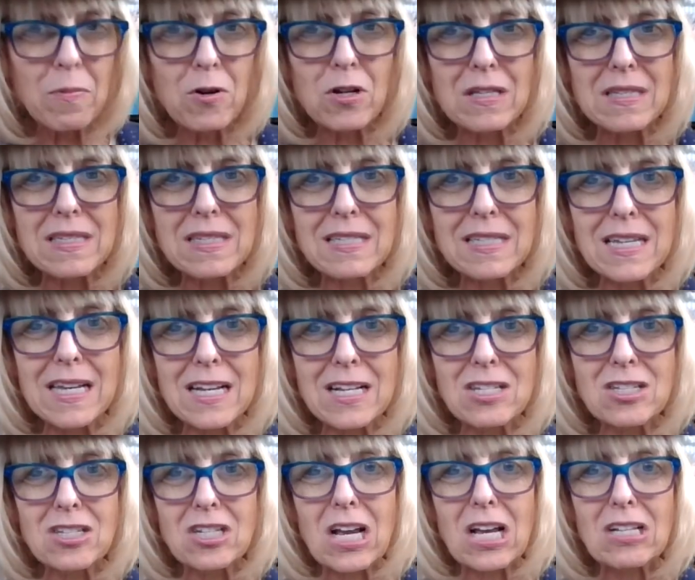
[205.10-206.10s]
could see
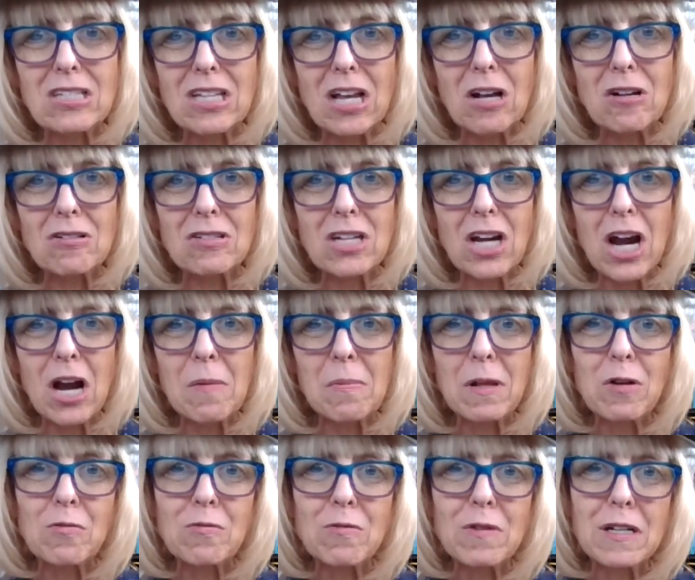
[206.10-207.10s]
just how terrible
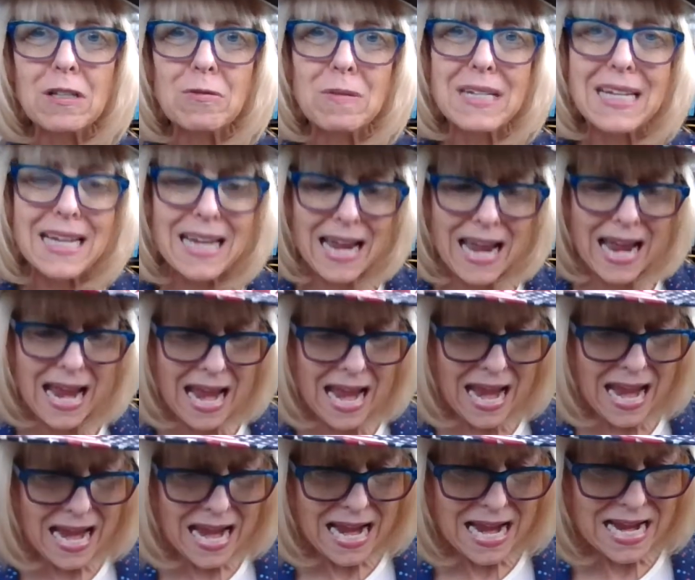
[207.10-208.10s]
it was when he
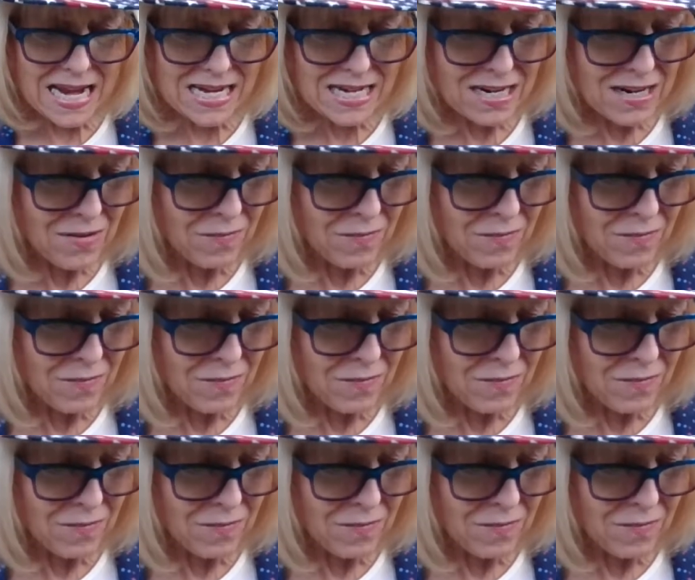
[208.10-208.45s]
ate.